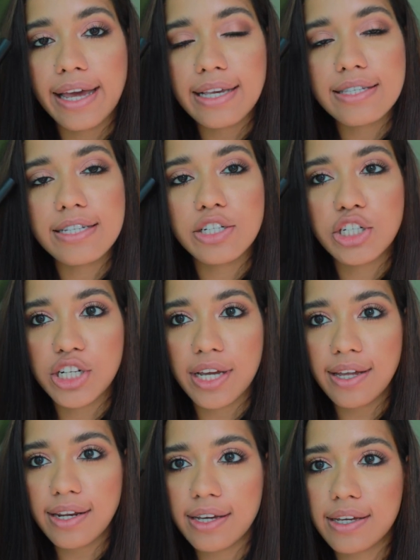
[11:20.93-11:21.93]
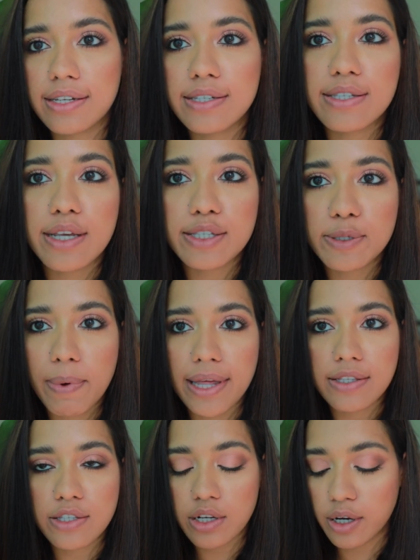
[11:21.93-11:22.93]
next shade is
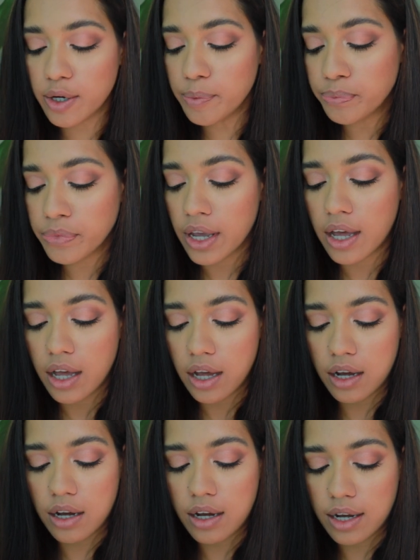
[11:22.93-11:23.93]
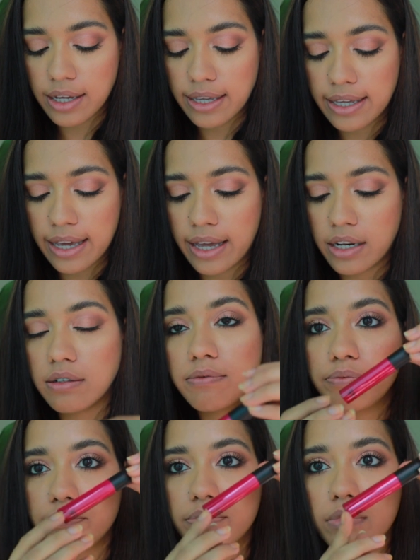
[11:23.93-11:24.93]
Spencer. Again,
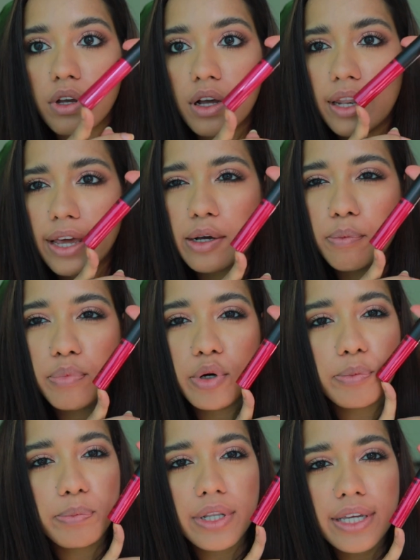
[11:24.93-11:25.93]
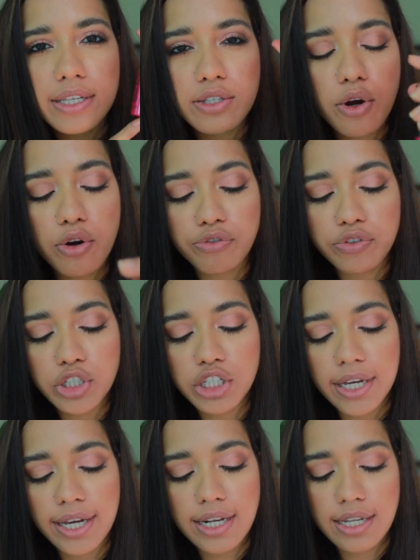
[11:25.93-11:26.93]
like a purpley sort of a
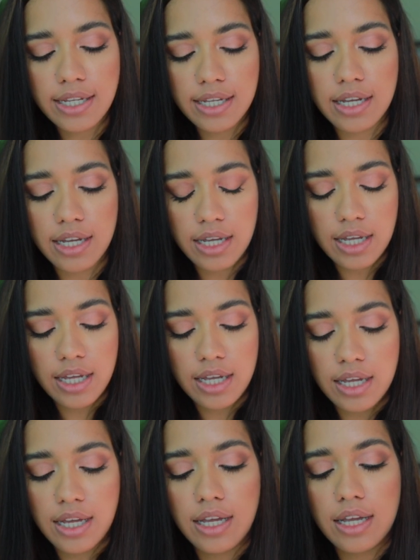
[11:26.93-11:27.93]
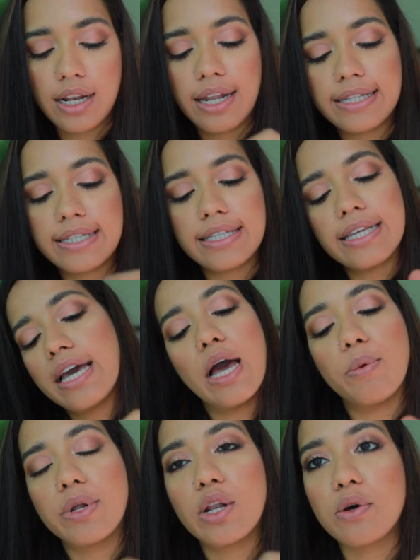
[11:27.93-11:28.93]
shade. Let's see
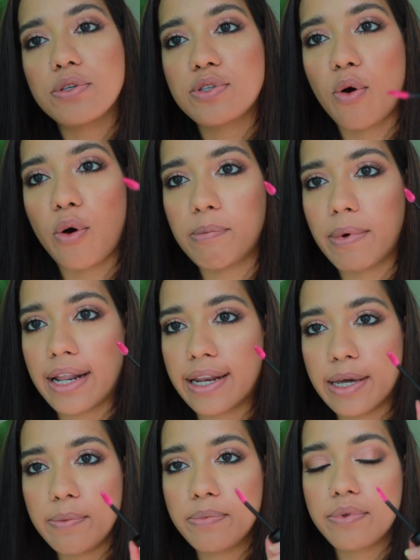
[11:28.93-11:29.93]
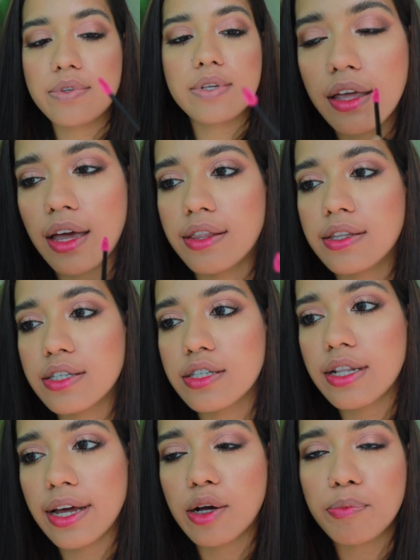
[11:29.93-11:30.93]
how it looks on my lips. Yeah, this
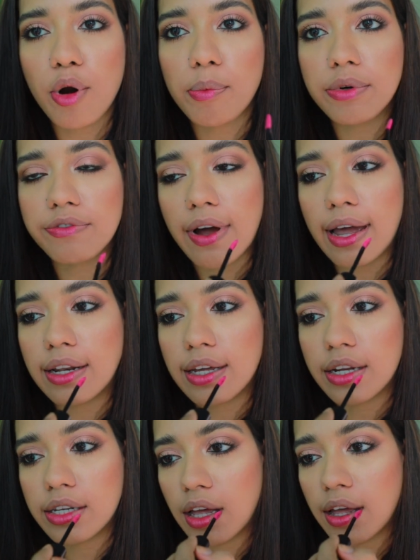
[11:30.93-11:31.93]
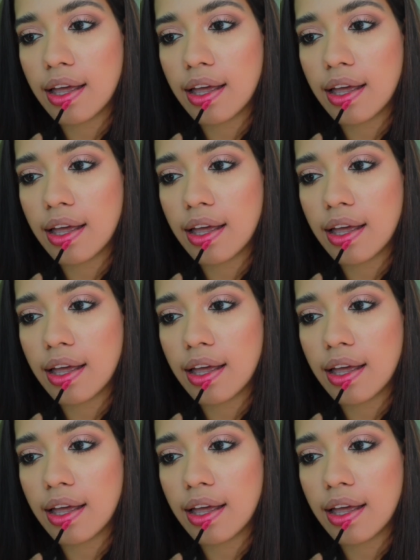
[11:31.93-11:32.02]
is like a proper violet.